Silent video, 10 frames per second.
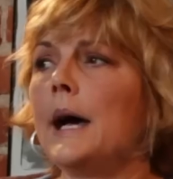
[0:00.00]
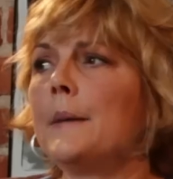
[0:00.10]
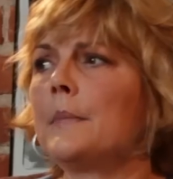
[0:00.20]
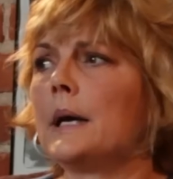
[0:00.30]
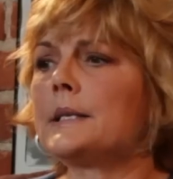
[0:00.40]

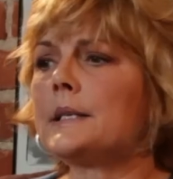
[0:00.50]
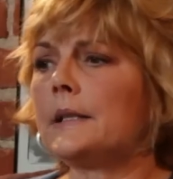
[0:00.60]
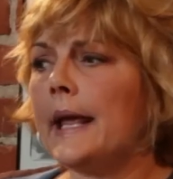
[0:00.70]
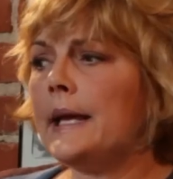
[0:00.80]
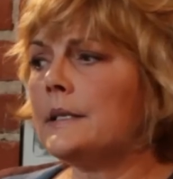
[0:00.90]
A
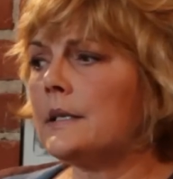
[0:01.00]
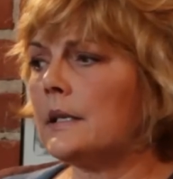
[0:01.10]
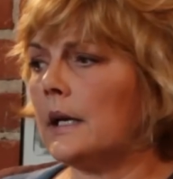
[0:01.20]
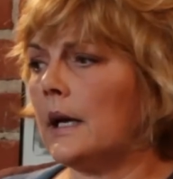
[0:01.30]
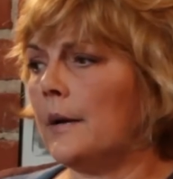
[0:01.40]

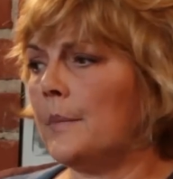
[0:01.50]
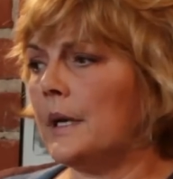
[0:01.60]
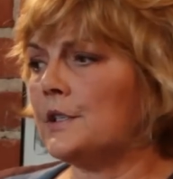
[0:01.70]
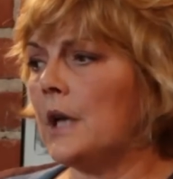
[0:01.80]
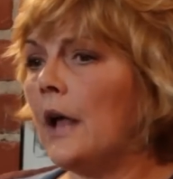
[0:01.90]
slate
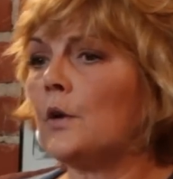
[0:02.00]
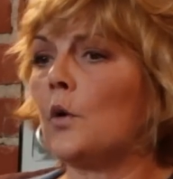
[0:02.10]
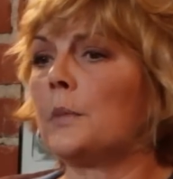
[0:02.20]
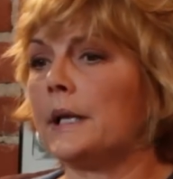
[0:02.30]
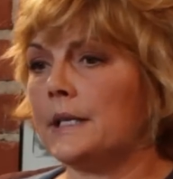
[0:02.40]
is not
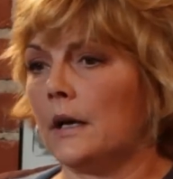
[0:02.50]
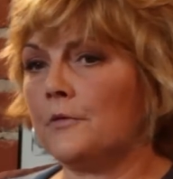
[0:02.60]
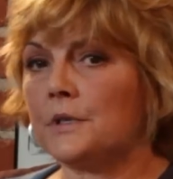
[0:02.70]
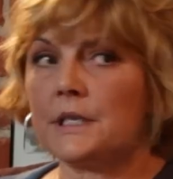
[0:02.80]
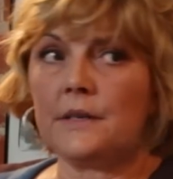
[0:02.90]
normally
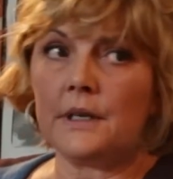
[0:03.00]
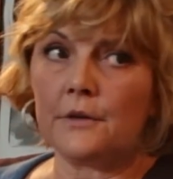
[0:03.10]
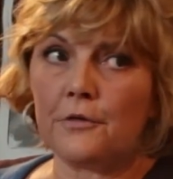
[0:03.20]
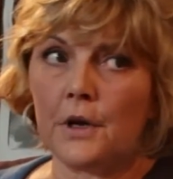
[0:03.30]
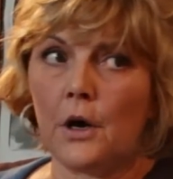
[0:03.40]
done for TV
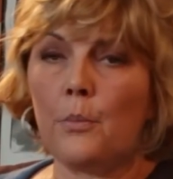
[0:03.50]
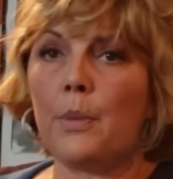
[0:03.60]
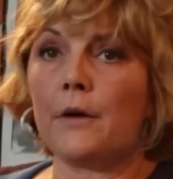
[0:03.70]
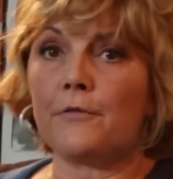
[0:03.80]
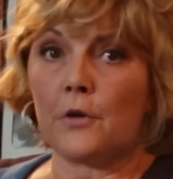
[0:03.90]
and film,
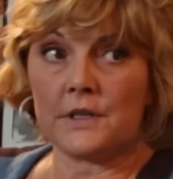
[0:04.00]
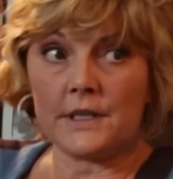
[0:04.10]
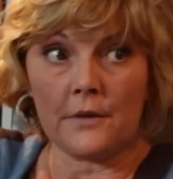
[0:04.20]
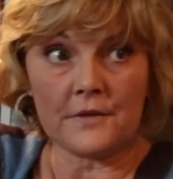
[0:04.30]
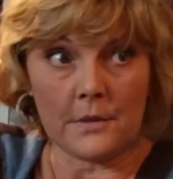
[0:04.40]
but for
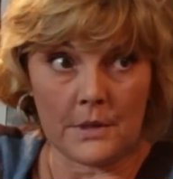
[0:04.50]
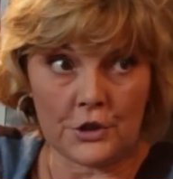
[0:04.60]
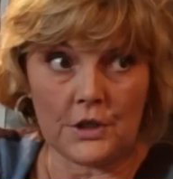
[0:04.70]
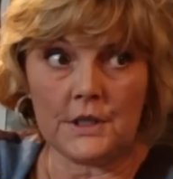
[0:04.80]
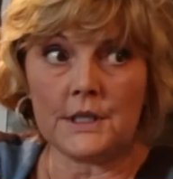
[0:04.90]

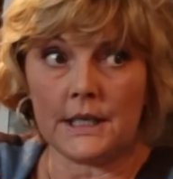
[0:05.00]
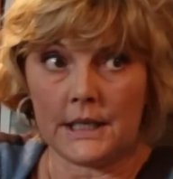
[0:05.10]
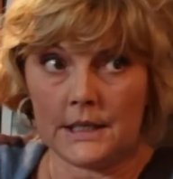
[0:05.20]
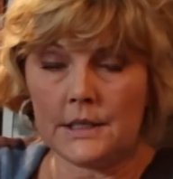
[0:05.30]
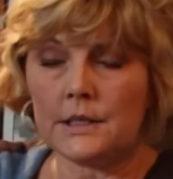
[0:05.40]
self-submissions it
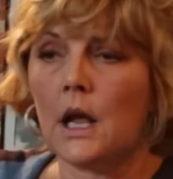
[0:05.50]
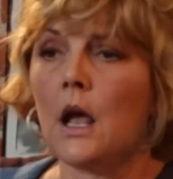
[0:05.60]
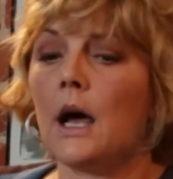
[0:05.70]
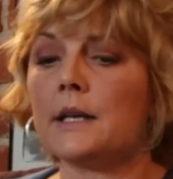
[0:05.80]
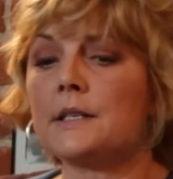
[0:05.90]
is.
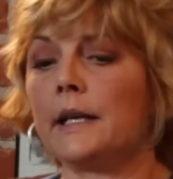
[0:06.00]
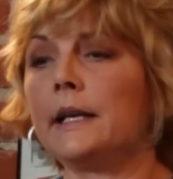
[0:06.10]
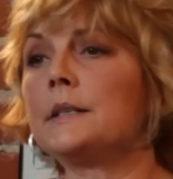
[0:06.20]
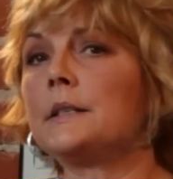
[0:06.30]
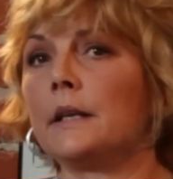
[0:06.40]
A
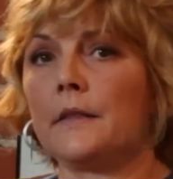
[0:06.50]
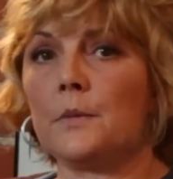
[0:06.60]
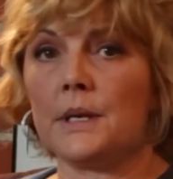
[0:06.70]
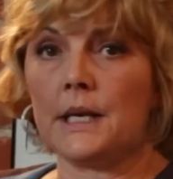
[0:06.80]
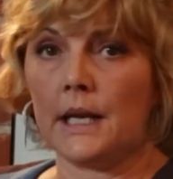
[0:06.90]
slate is done at
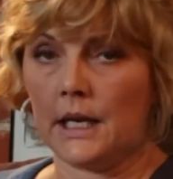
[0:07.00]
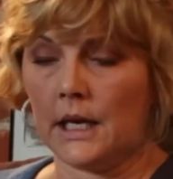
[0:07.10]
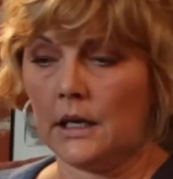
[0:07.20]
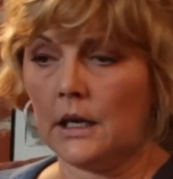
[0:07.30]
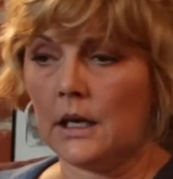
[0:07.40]
the
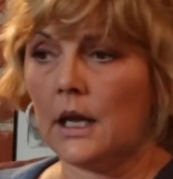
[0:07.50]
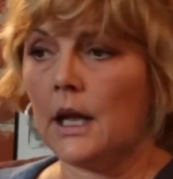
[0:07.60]
beginning,